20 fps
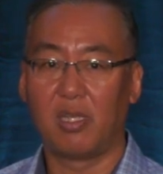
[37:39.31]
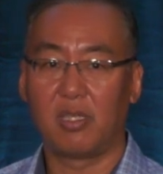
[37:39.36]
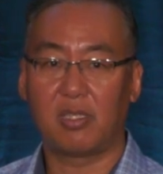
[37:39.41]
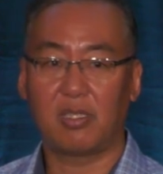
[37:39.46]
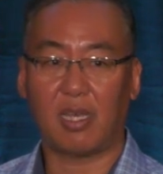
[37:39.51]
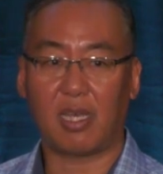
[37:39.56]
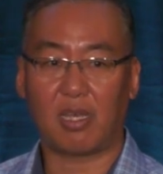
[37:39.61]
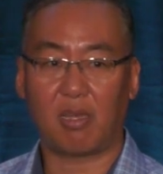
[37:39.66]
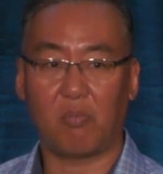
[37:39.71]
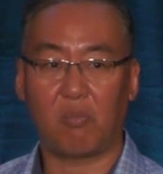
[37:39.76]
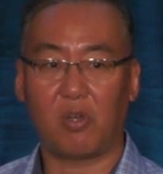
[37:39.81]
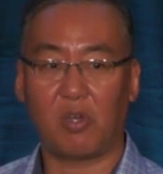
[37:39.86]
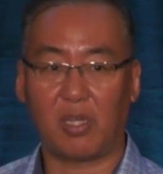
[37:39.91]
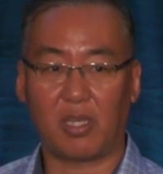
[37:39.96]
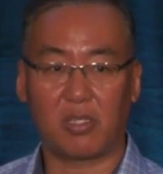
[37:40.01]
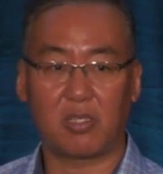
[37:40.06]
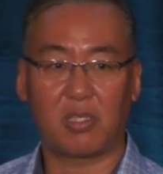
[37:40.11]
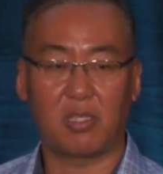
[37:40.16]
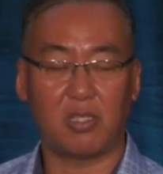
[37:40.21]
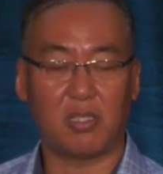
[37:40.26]
2nd
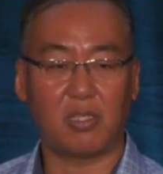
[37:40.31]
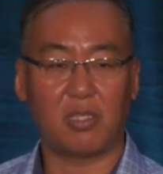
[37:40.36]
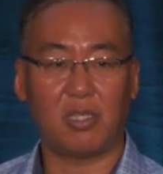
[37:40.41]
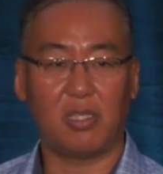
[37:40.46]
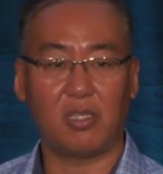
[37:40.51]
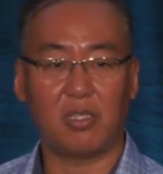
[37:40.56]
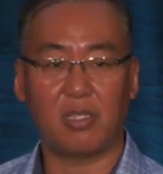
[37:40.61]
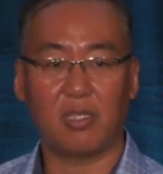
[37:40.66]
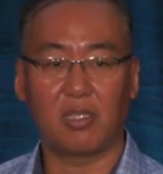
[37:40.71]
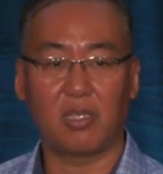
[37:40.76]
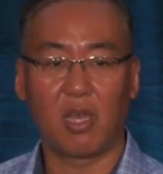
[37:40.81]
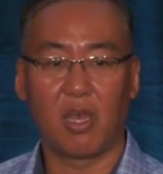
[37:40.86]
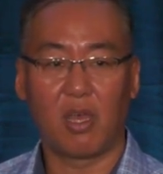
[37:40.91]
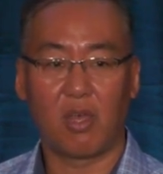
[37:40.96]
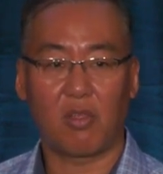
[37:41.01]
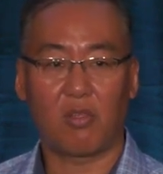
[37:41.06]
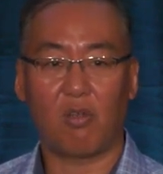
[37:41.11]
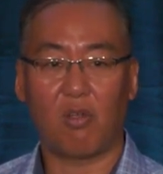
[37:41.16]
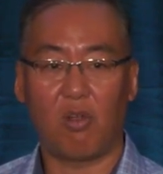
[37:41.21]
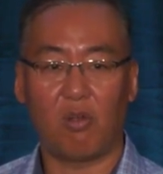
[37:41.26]
predicts diseases,
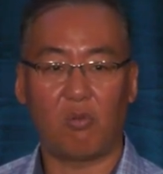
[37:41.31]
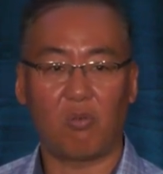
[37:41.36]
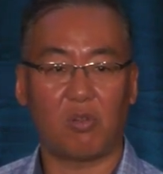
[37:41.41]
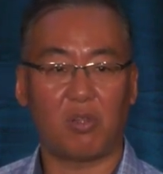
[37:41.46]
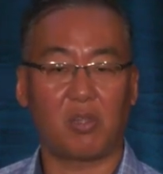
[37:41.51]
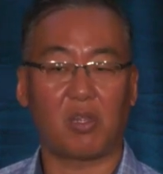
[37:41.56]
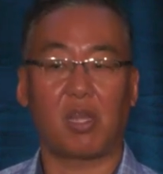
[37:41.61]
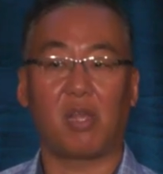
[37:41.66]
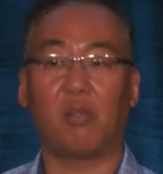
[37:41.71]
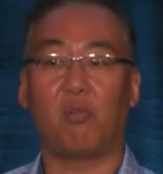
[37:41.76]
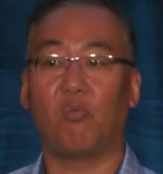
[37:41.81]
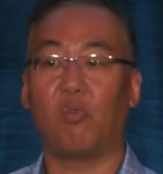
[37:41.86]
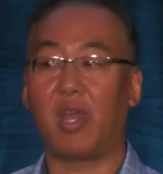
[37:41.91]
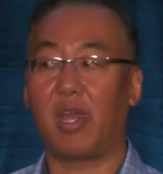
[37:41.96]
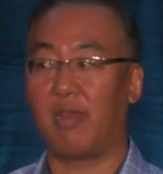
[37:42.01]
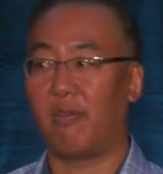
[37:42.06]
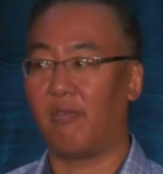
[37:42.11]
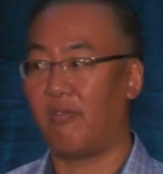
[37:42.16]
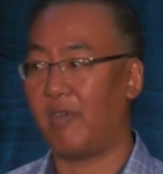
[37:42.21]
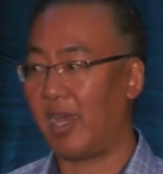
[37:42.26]
3rd
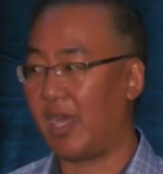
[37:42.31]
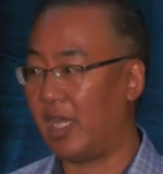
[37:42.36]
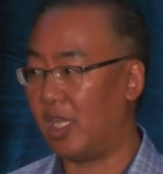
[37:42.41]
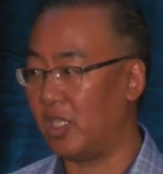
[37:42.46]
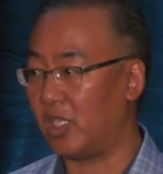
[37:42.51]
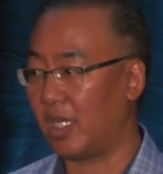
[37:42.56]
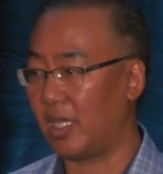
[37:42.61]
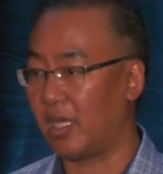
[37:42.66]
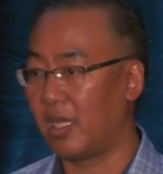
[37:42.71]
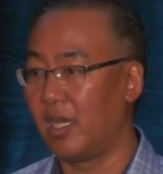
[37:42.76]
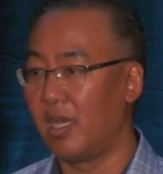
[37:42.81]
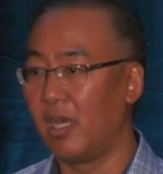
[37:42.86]
rate of aging.